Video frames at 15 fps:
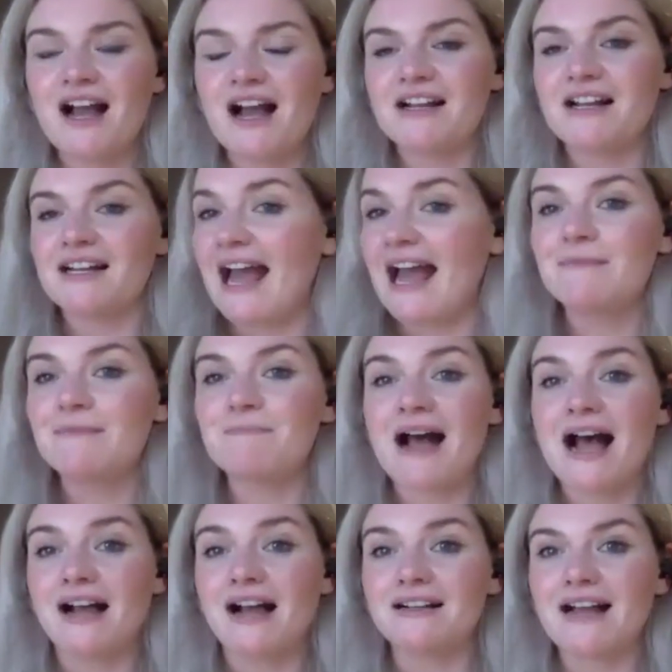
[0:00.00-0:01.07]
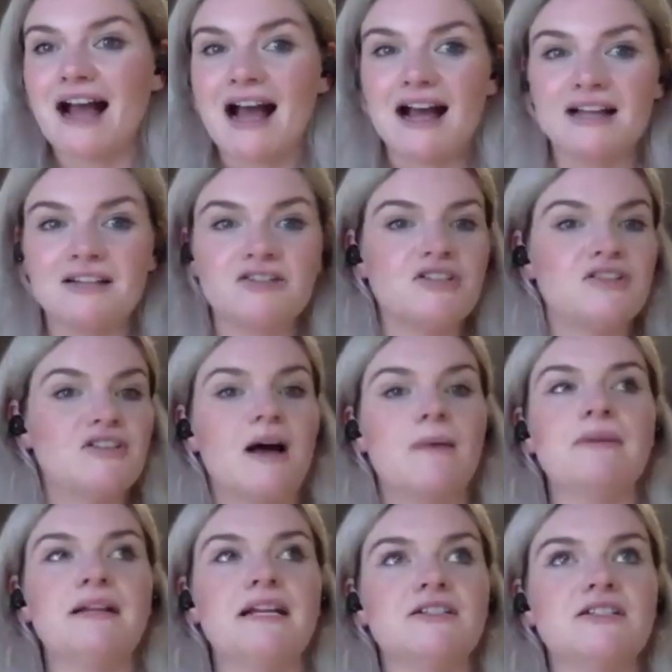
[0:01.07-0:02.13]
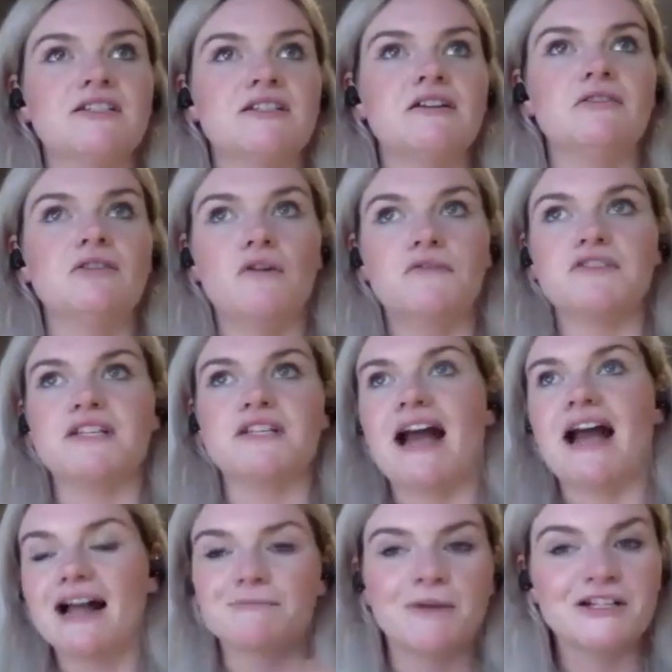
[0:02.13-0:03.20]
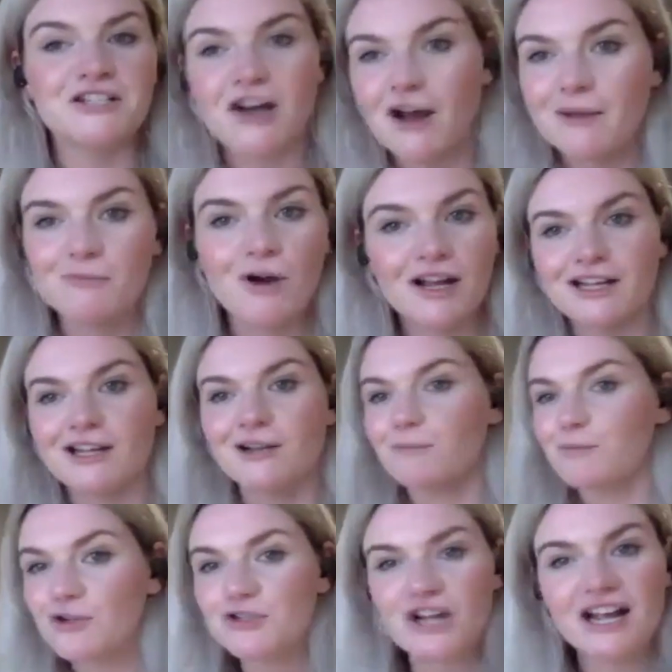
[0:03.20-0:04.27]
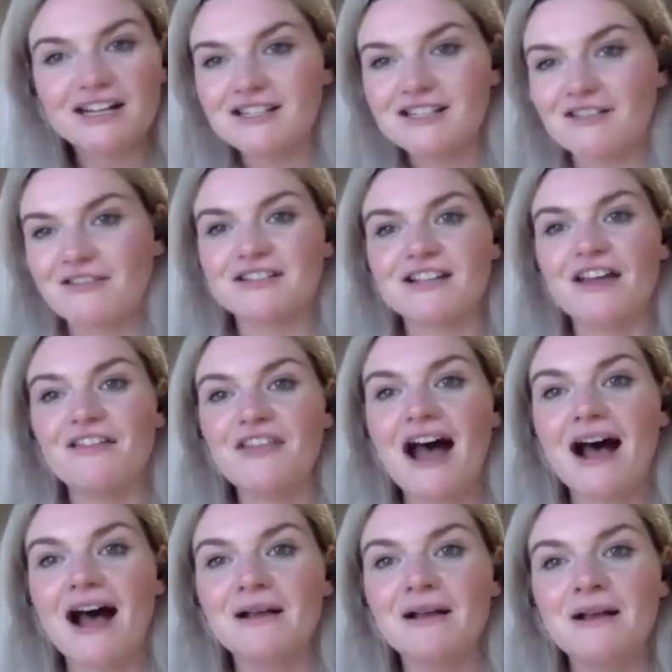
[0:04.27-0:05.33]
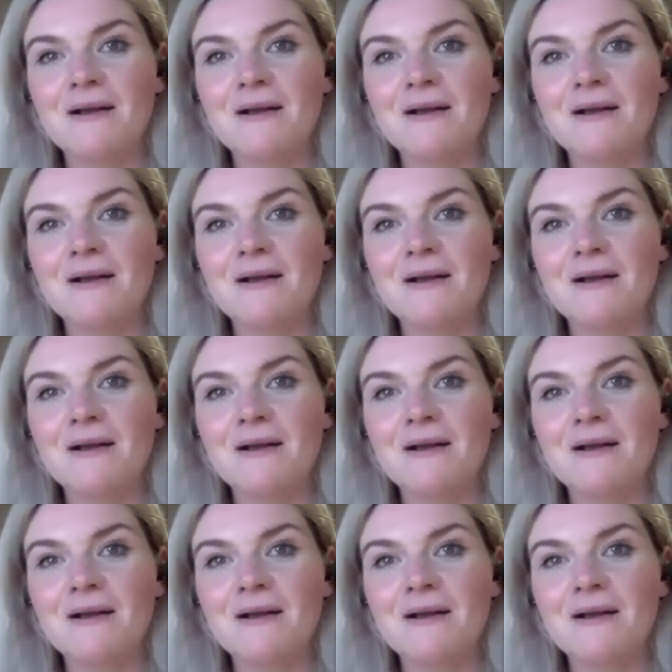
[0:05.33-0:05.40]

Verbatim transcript: And I came back and the company had still obviously had my time working on projects and things like that.